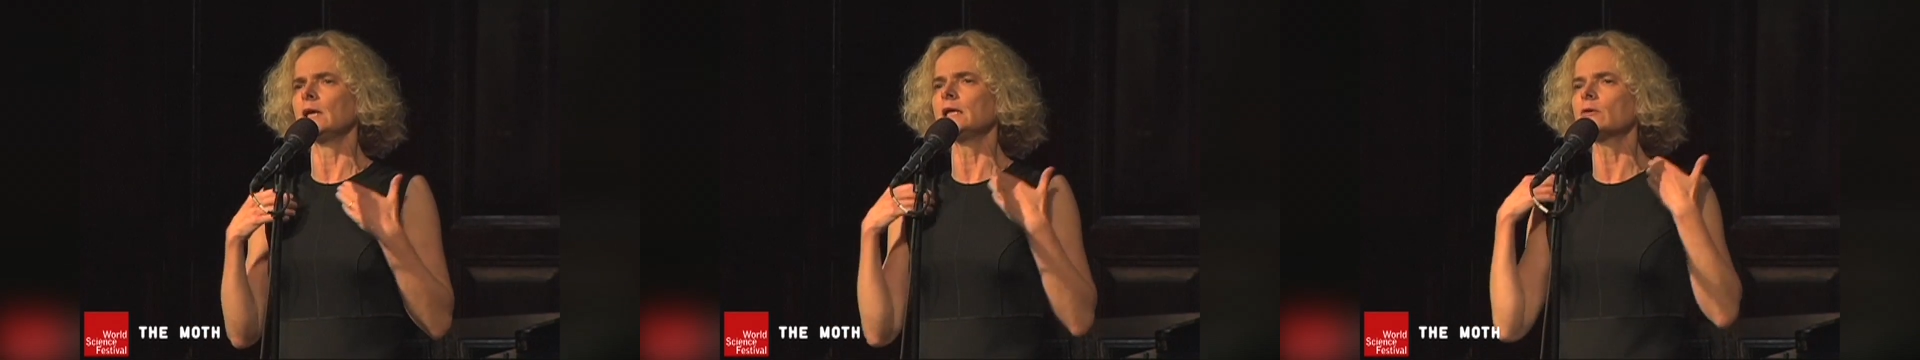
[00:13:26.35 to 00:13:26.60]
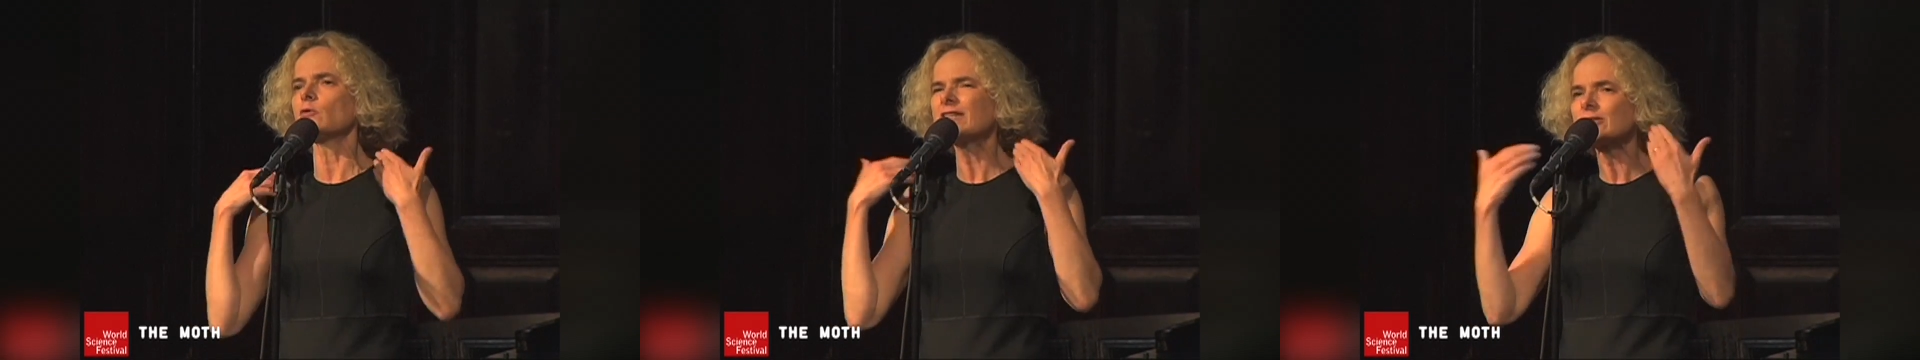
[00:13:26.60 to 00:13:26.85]

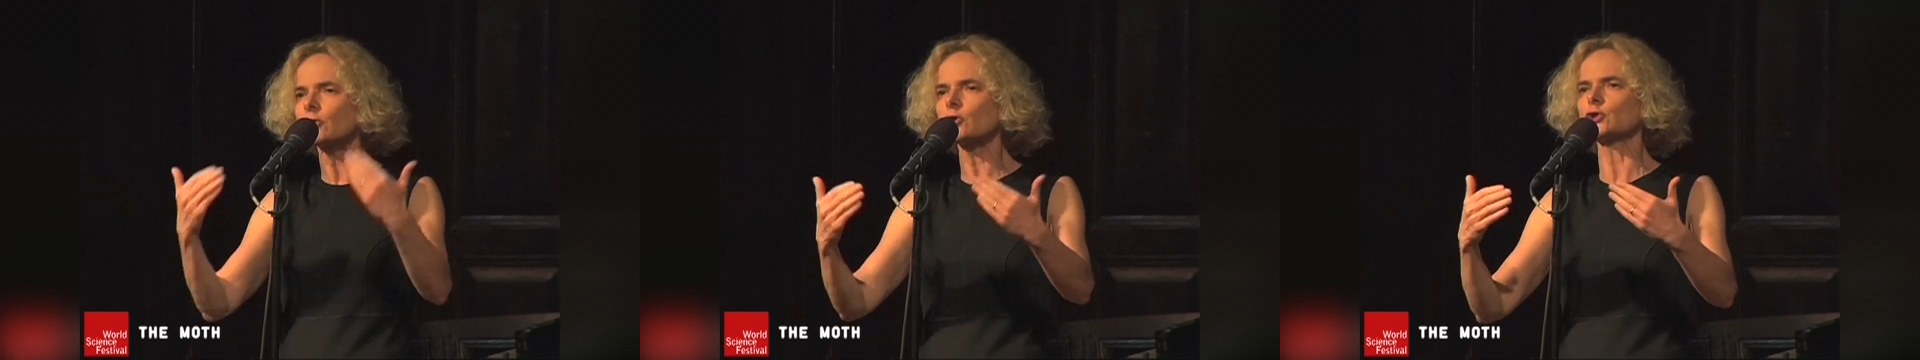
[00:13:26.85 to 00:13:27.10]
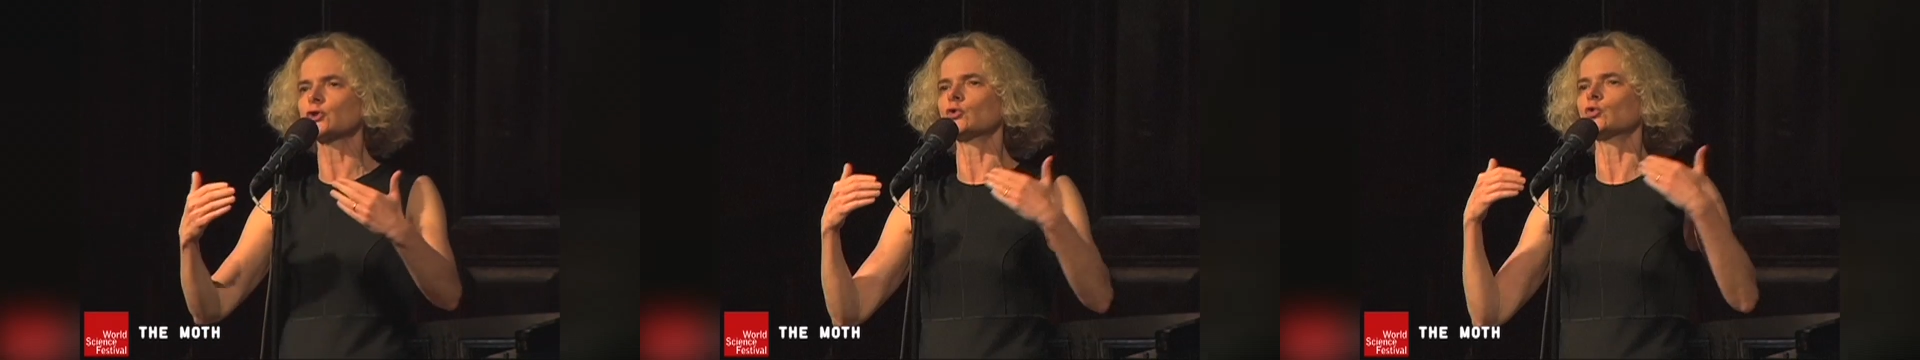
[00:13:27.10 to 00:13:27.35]
in
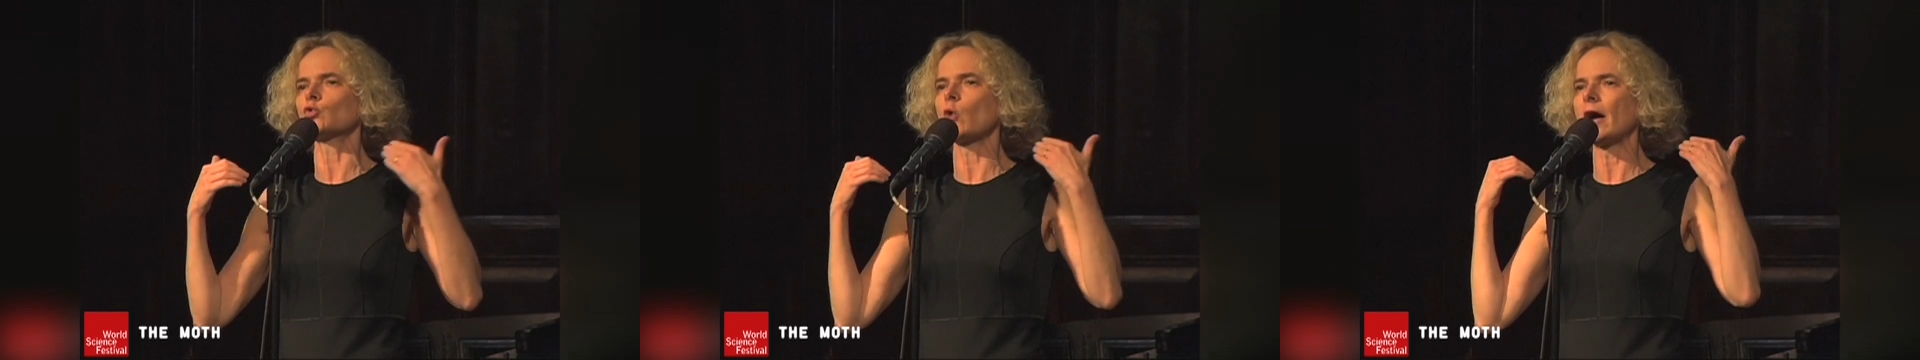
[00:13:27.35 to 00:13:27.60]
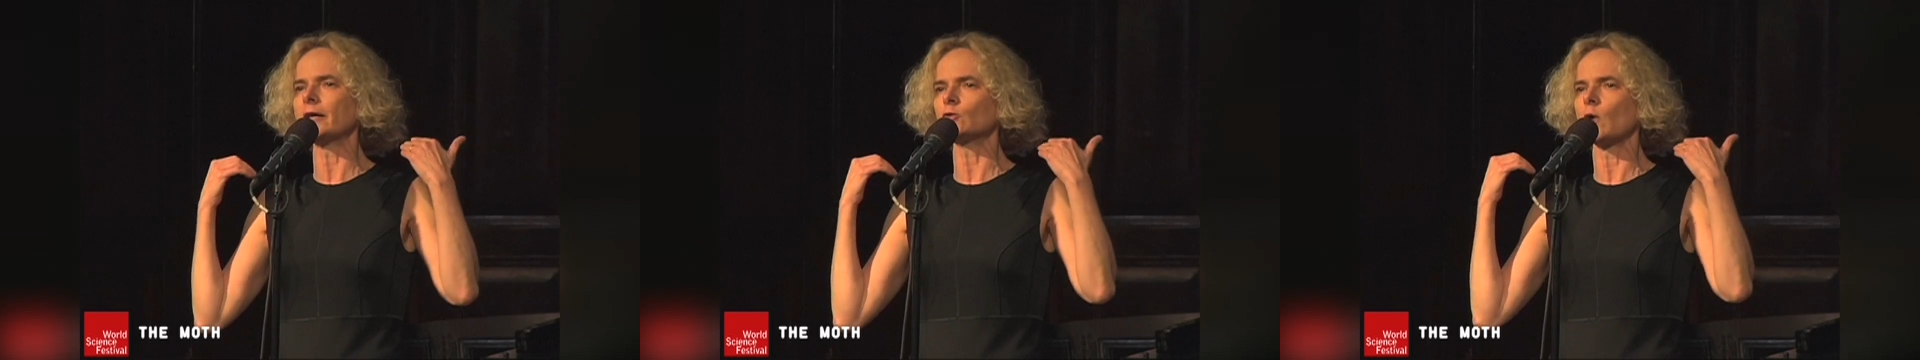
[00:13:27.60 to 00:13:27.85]
research to
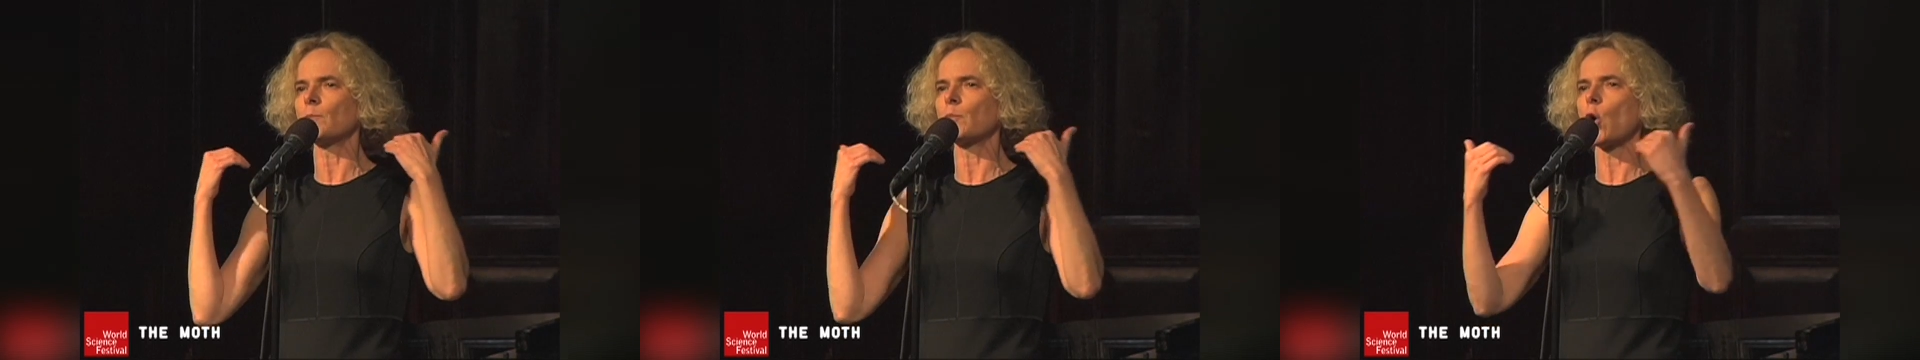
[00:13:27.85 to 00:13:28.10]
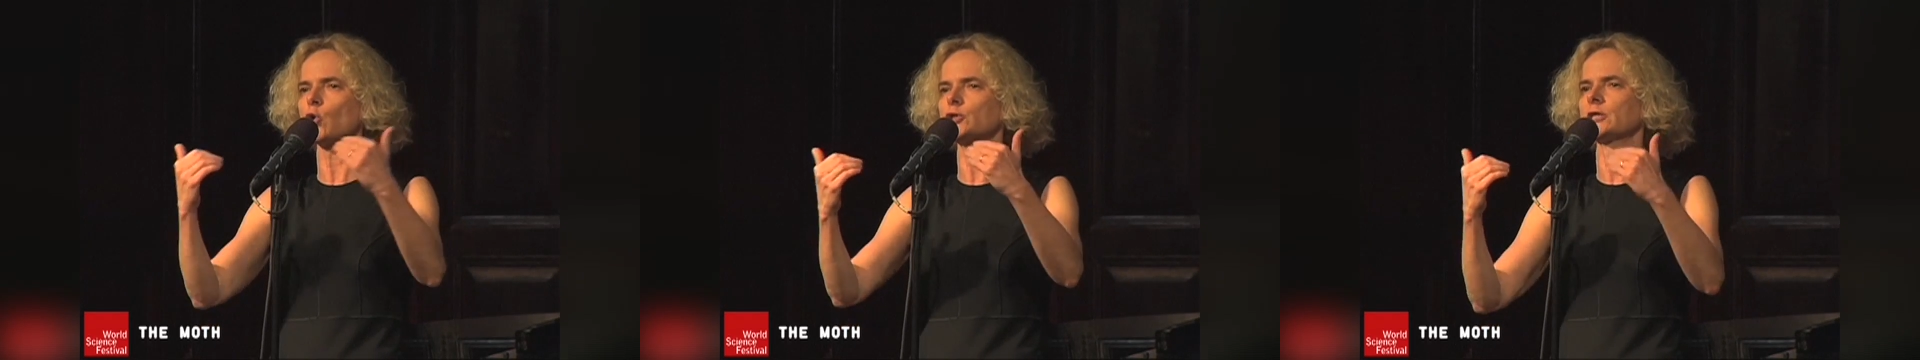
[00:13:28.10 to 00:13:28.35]
try to
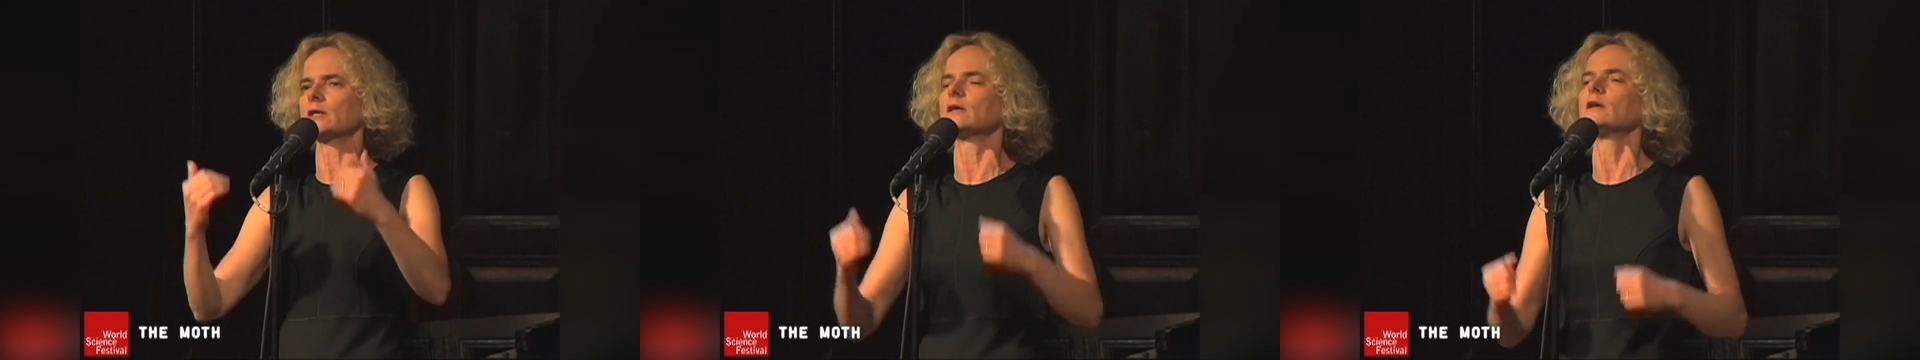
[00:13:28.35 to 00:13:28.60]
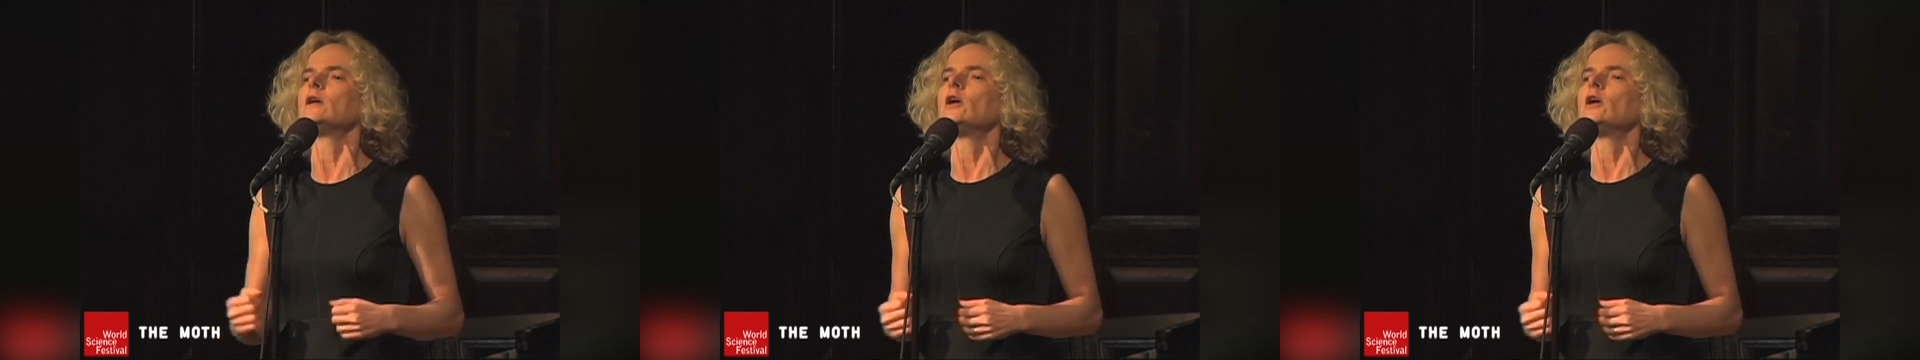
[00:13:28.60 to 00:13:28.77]
approach it